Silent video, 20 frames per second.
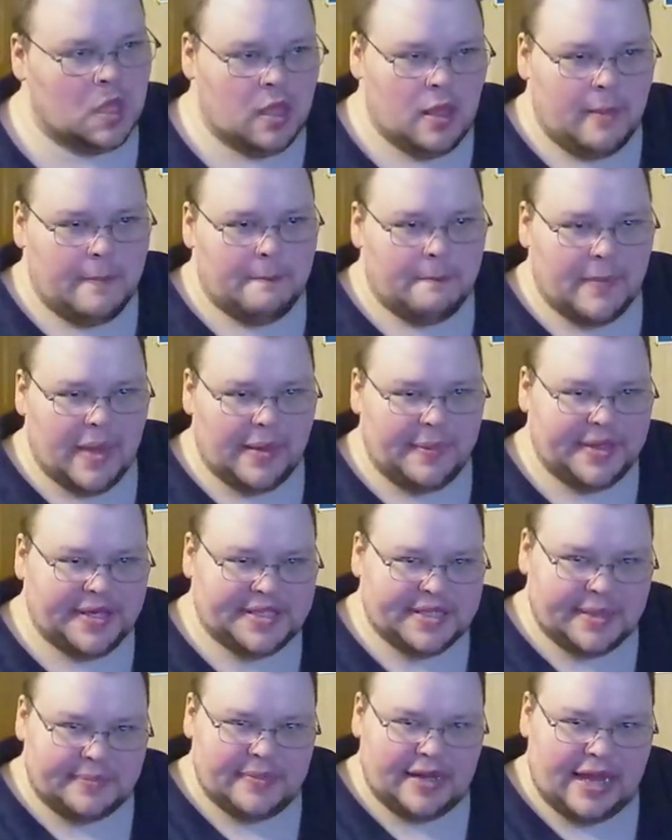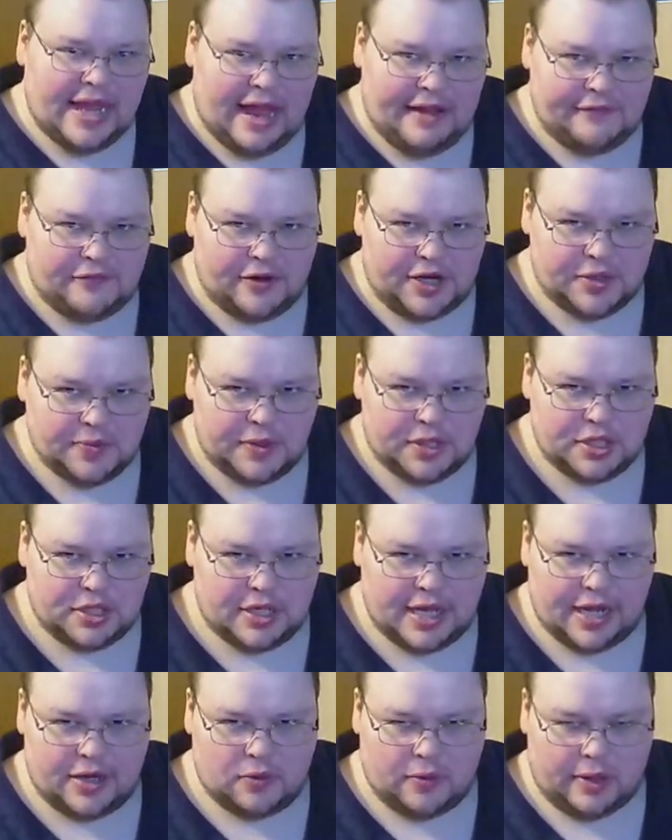Maybe someday after I switch to
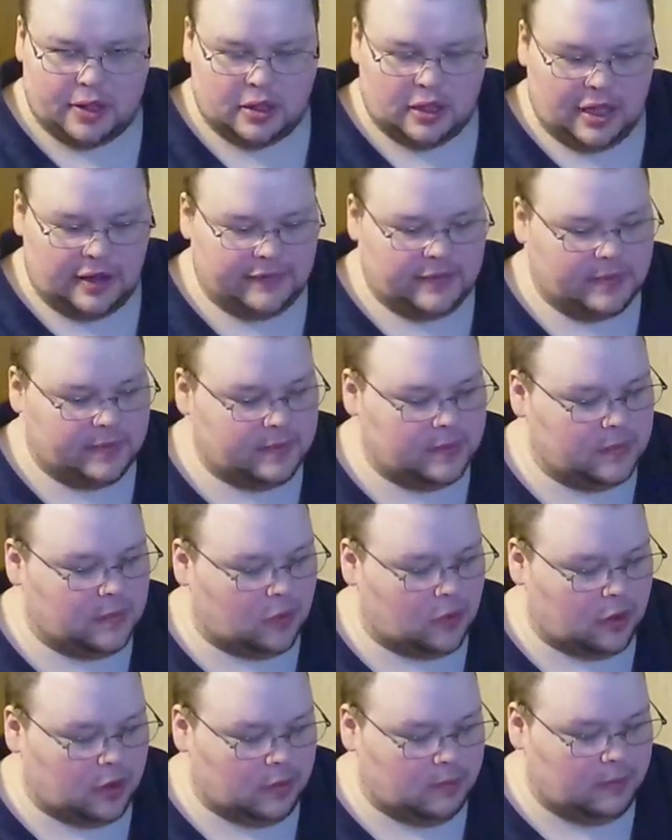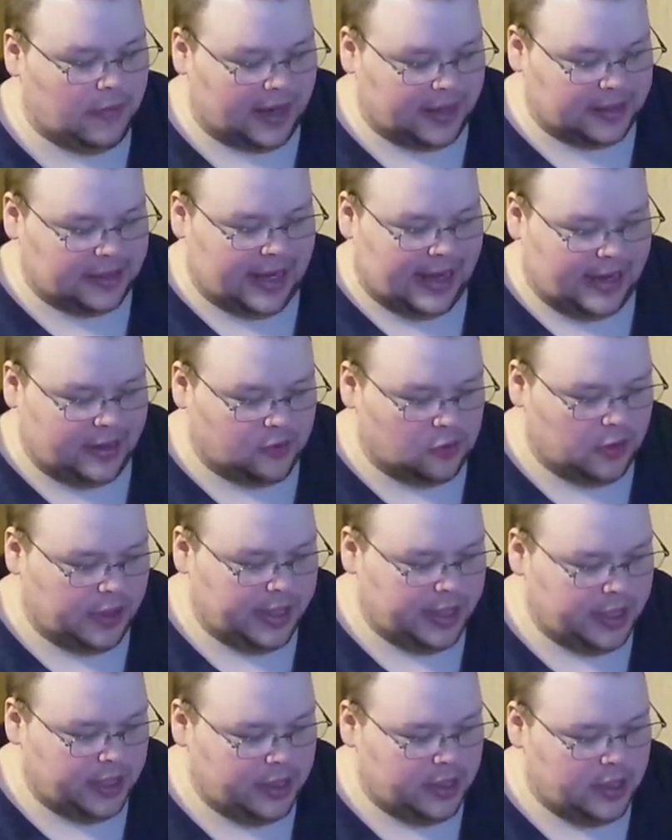Android eleven or back to
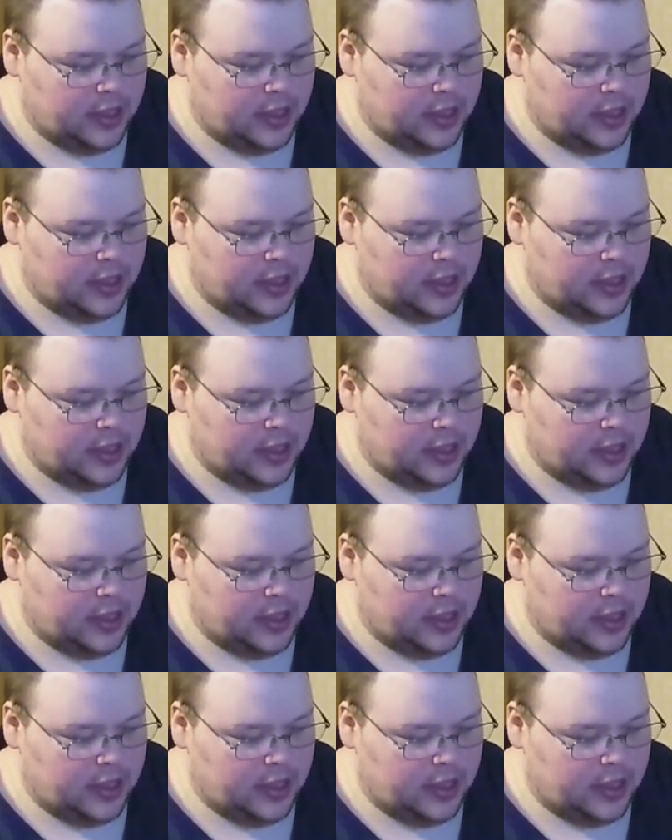Android.